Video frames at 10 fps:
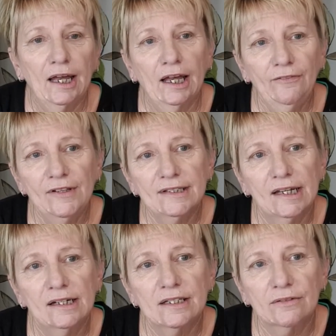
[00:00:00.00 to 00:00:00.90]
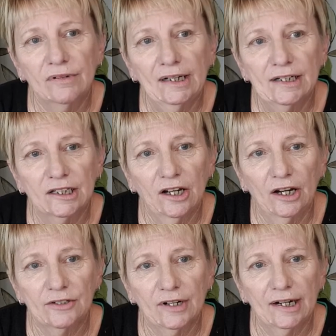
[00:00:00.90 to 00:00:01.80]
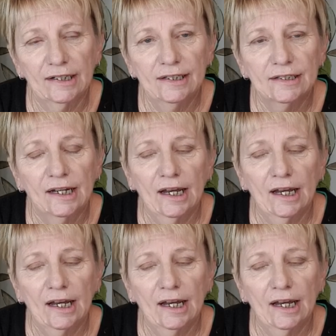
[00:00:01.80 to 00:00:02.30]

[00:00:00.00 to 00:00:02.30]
If the skin is really dehydrated,